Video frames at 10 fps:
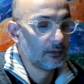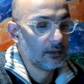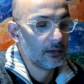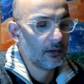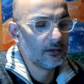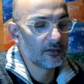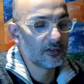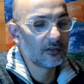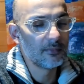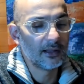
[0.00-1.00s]
It
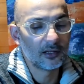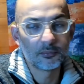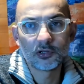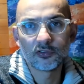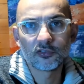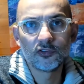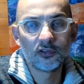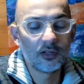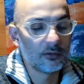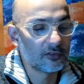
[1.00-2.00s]
doesn't matter because it's
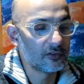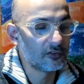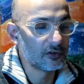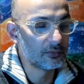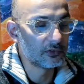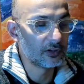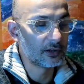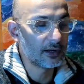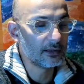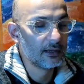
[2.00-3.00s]
continuous distribution, right?